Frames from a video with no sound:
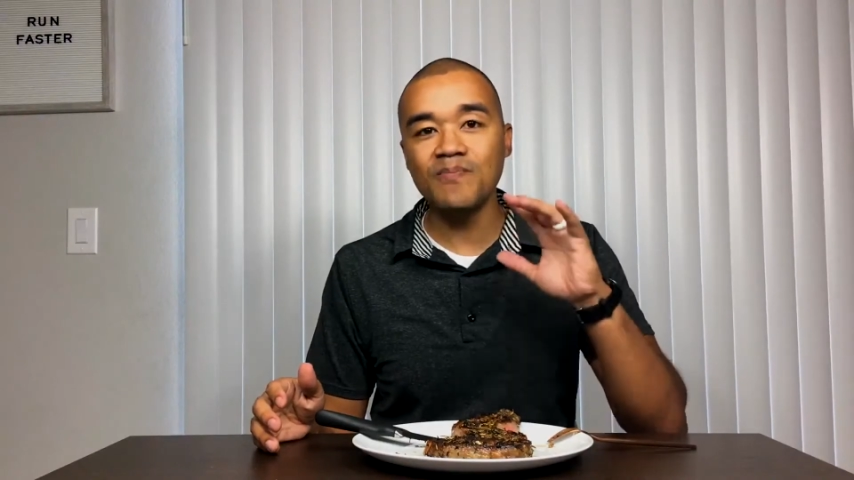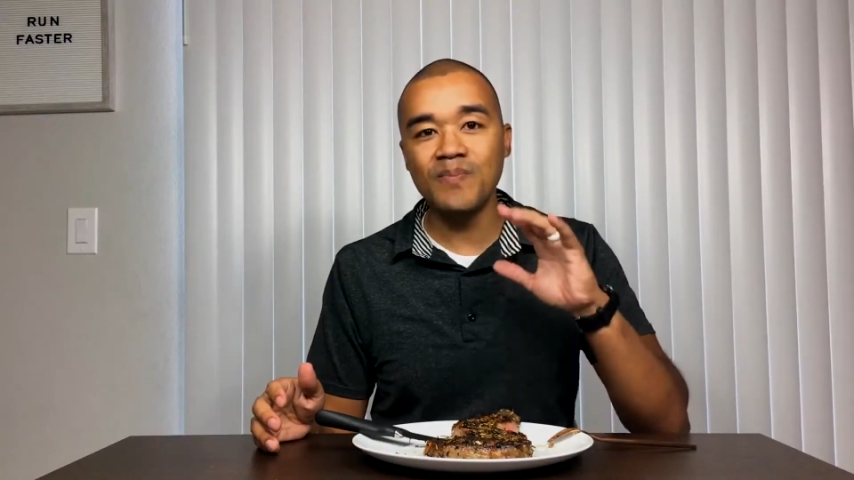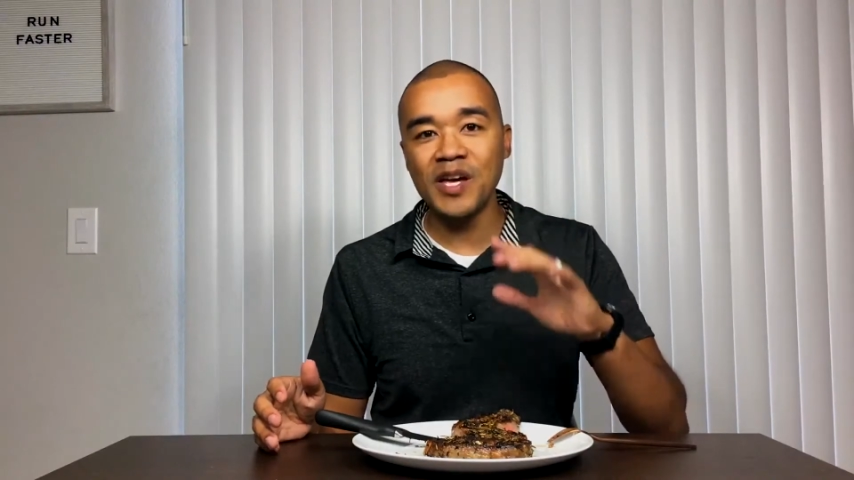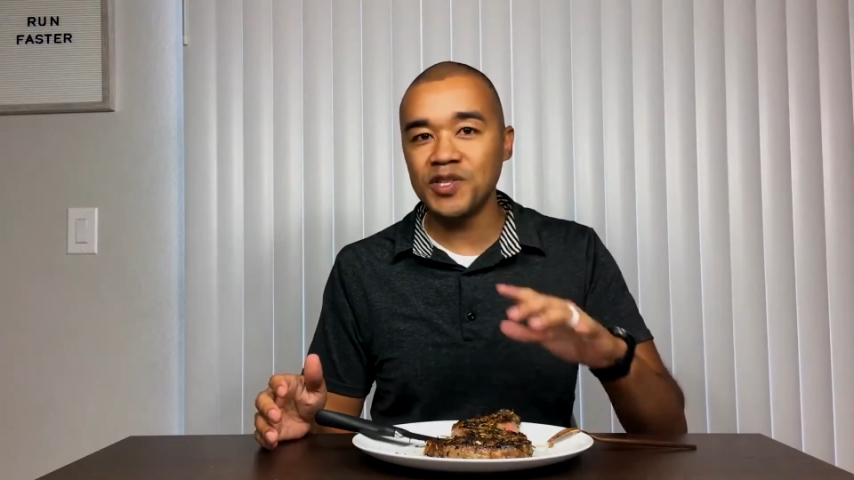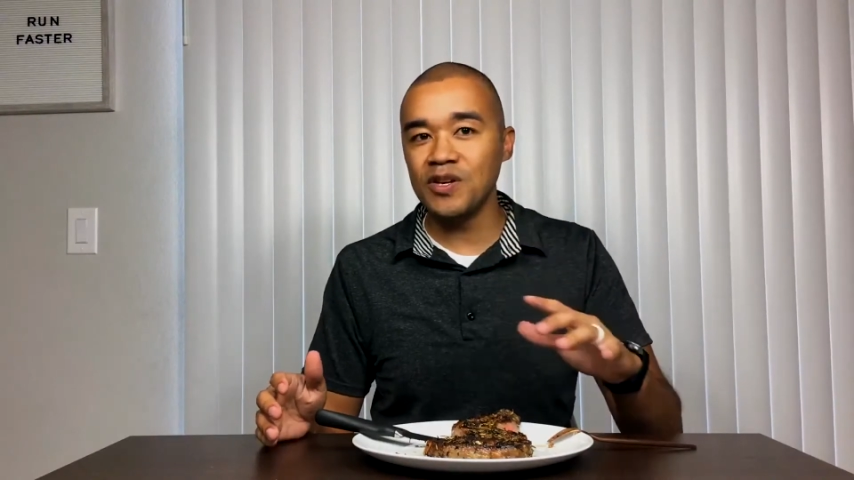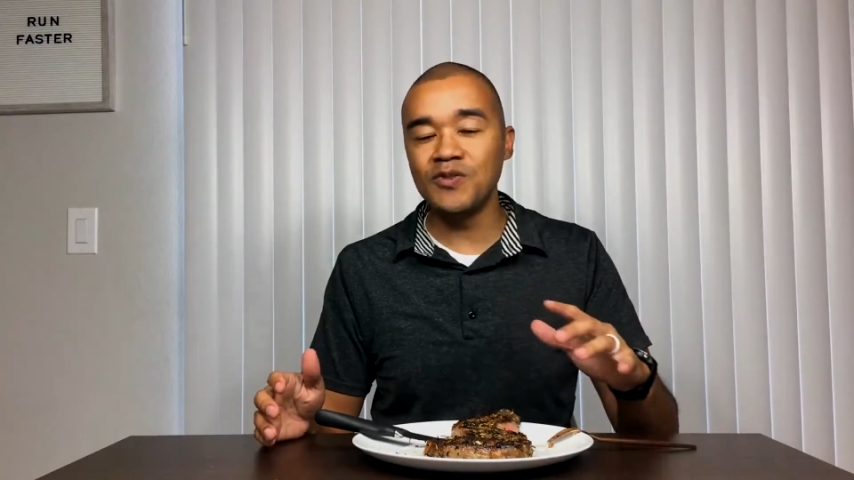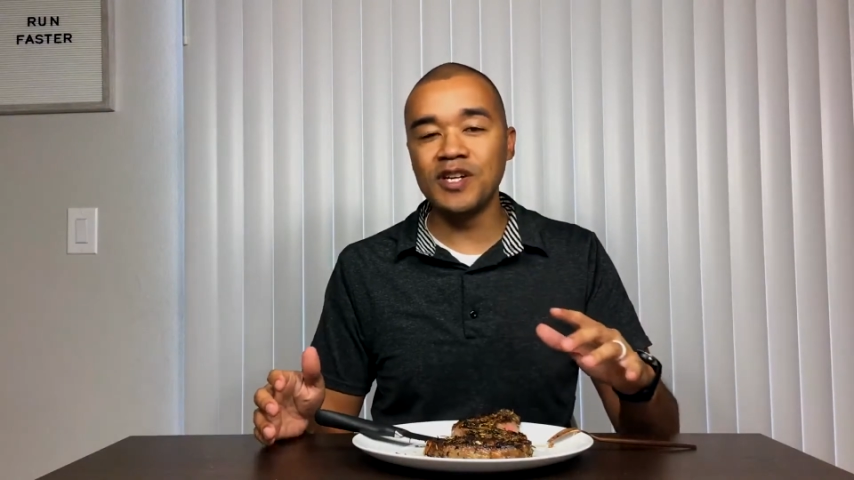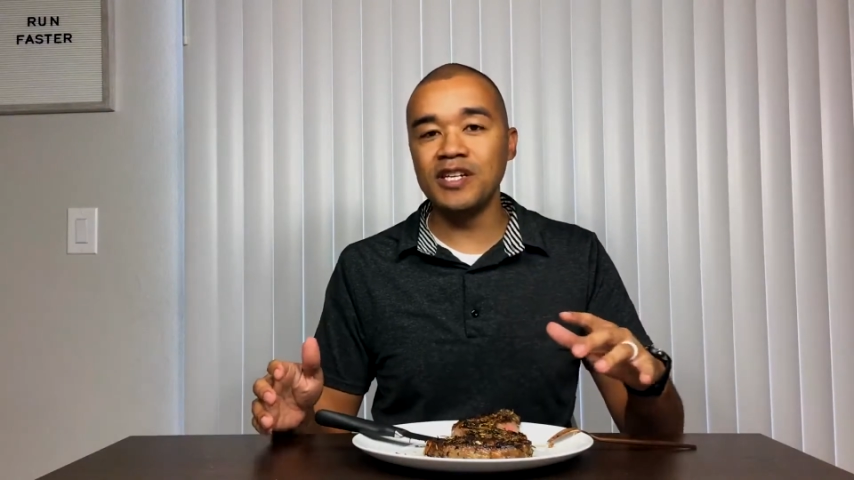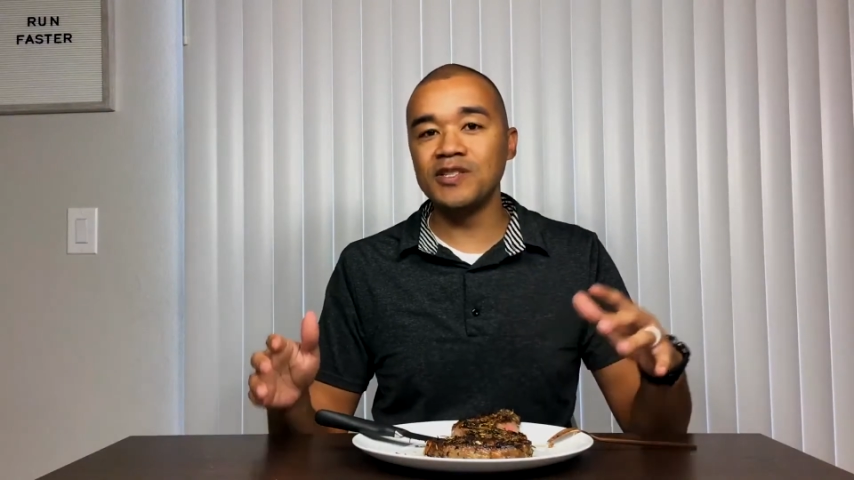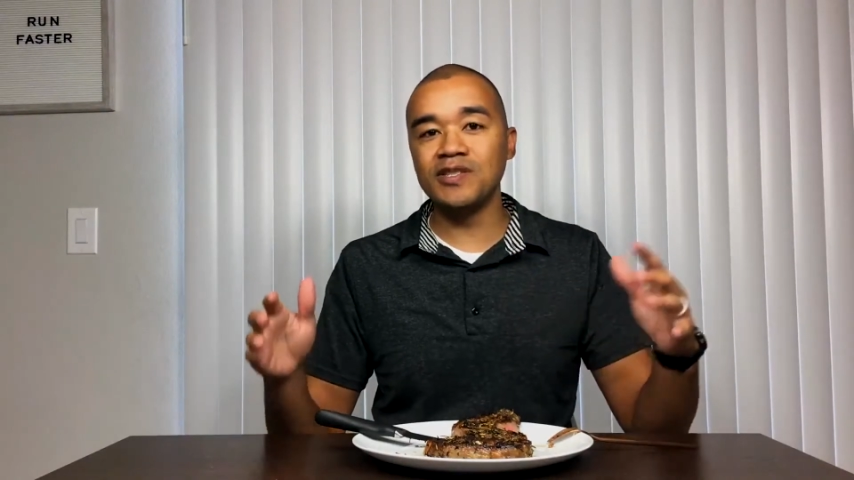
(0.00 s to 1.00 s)
Basic
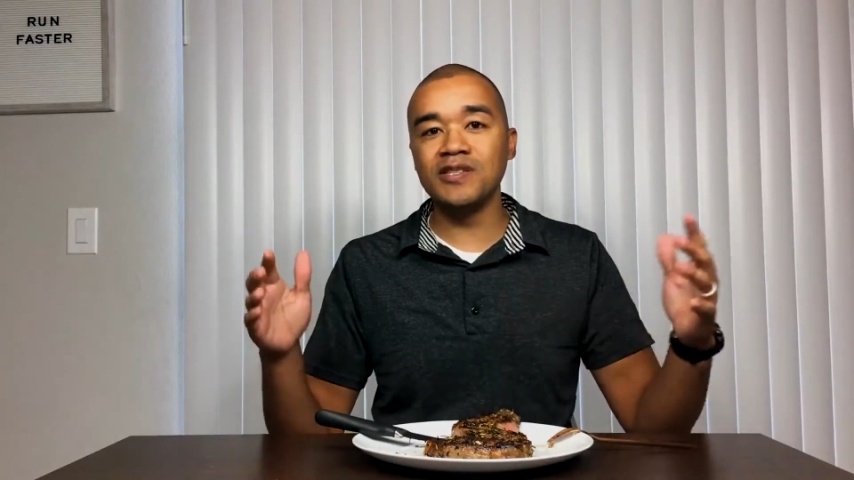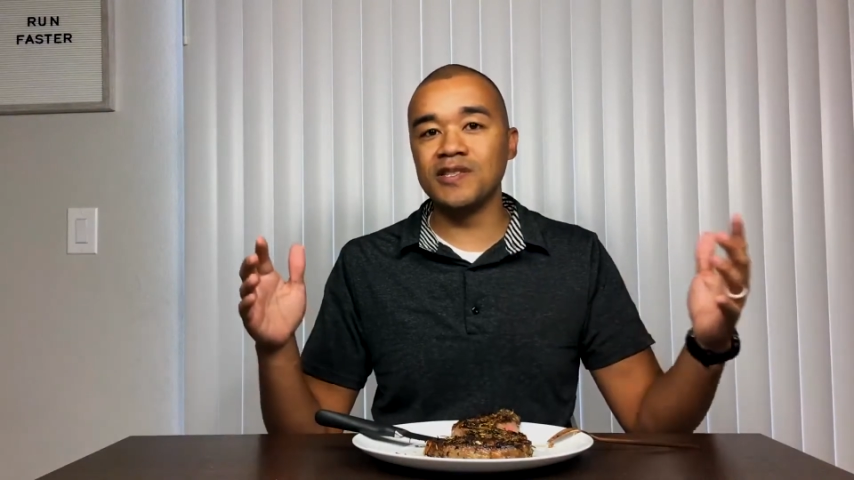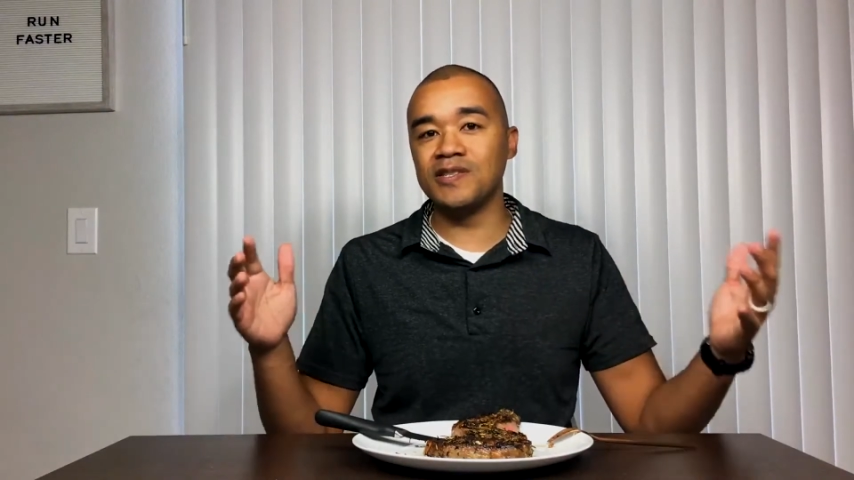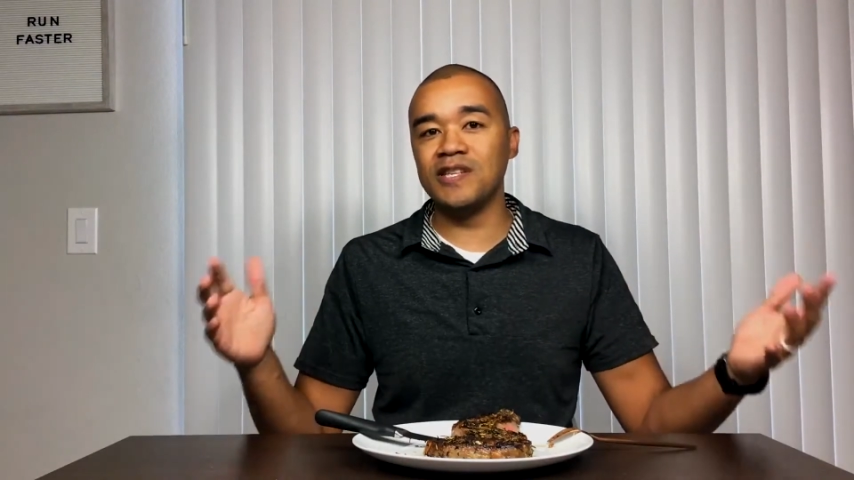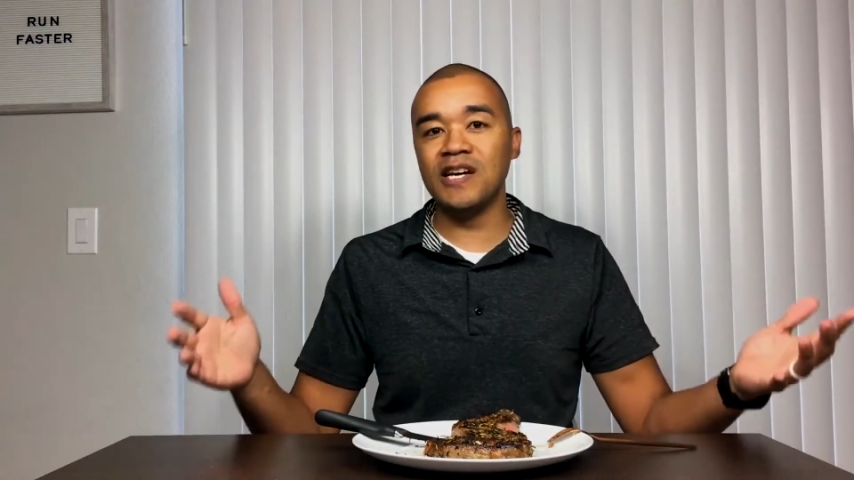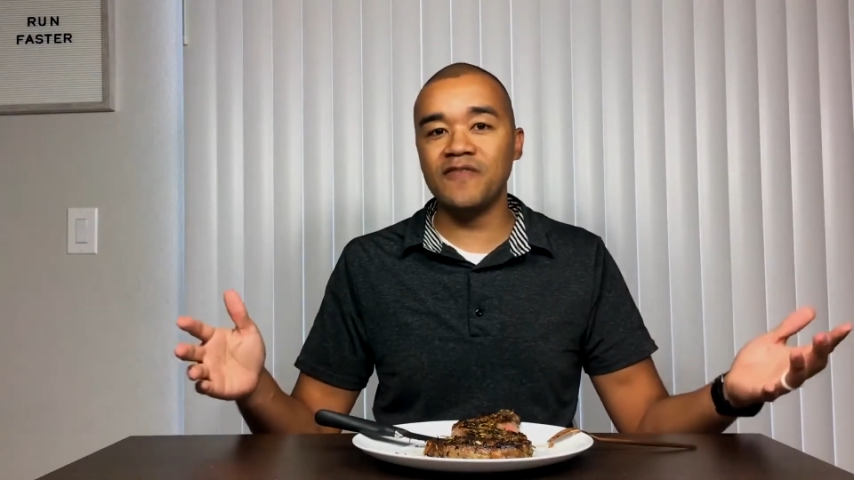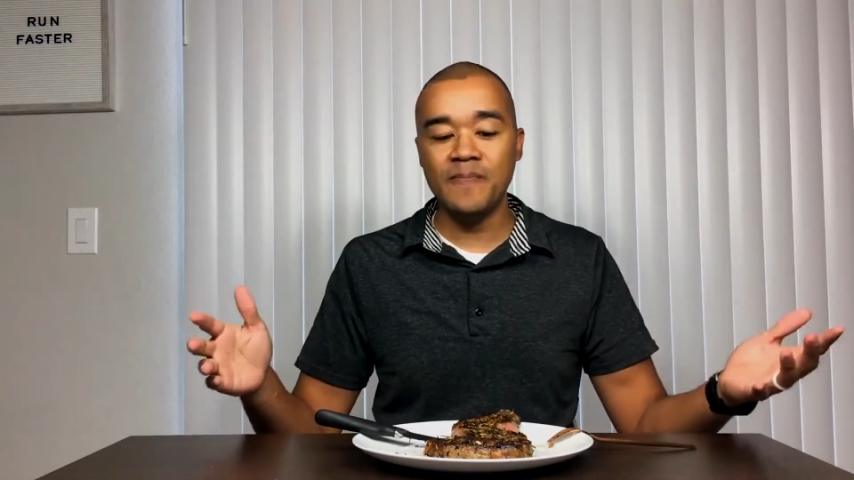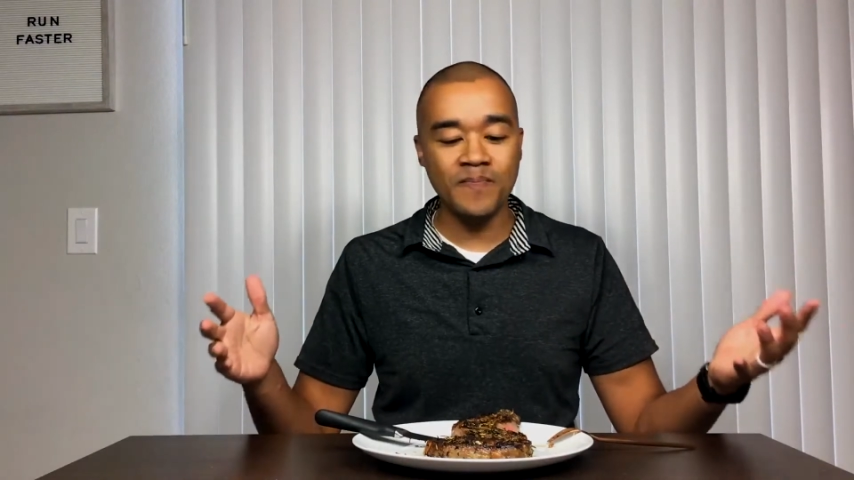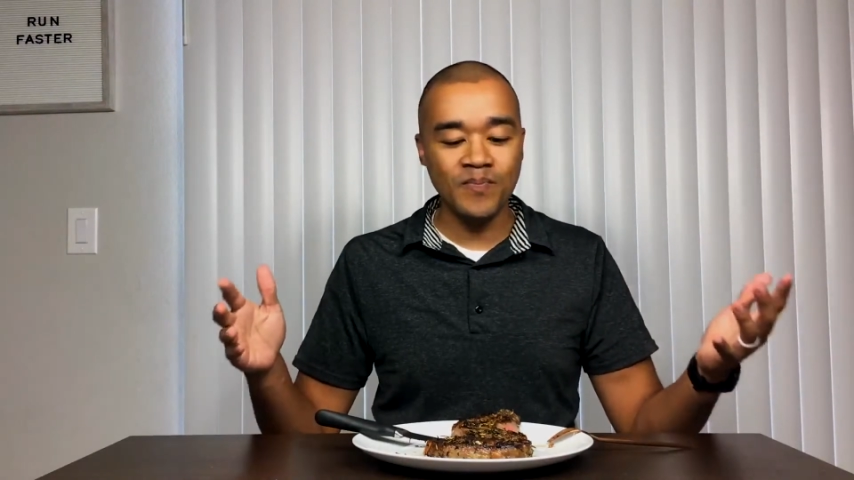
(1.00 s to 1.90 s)
ingredients. This is stuff.